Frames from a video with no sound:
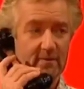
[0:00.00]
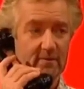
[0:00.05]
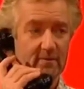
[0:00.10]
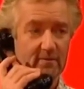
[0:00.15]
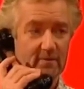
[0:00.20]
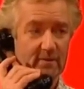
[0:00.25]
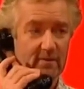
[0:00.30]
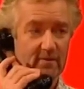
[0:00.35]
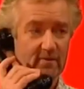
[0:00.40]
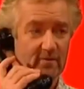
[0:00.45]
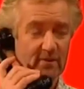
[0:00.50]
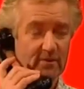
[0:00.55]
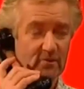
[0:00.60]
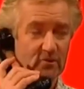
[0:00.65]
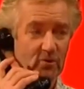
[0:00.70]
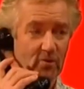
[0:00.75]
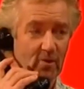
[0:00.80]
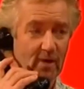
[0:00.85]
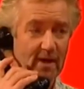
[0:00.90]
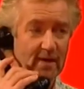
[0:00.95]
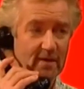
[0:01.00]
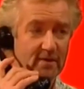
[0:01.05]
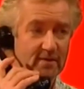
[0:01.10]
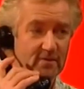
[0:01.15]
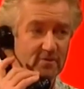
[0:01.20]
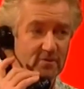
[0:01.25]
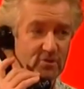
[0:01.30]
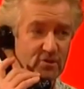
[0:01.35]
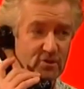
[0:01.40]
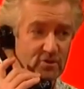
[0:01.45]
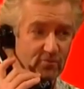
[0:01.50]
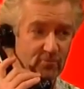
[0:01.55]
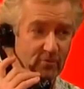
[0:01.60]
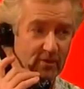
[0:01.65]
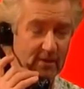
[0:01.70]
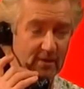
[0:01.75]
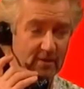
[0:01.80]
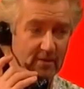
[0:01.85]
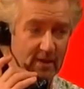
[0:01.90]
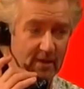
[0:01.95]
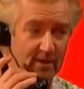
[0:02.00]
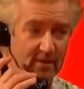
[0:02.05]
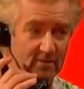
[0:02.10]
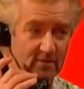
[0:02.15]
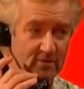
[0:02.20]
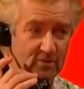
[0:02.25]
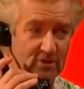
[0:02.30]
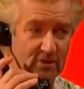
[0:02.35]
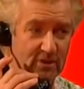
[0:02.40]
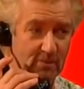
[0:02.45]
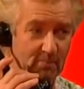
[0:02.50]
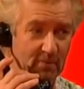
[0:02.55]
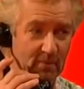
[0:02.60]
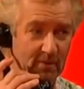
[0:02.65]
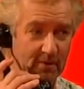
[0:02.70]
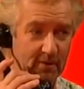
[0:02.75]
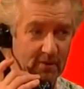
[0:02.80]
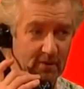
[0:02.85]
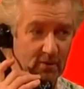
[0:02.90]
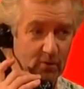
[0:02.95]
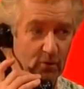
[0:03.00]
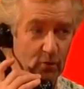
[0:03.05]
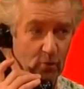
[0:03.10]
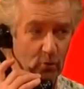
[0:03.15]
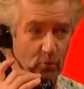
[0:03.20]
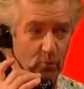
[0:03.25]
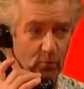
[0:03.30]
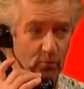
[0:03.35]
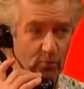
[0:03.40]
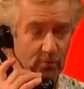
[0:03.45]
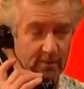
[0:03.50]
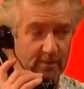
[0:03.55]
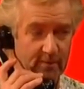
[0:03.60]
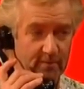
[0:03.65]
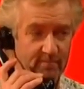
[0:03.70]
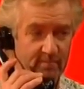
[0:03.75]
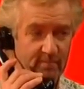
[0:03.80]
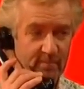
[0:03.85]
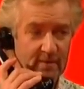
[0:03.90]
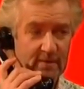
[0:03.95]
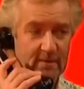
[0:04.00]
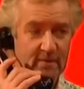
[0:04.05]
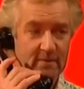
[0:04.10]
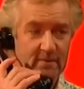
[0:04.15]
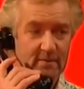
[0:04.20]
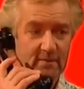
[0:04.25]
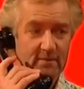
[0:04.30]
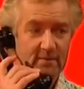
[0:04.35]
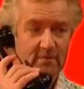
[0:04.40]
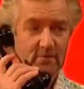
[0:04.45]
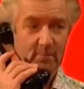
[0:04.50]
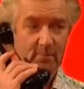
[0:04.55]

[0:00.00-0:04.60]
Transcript: Oh, he thinks you're elegant, serene, and deeply alluring. Do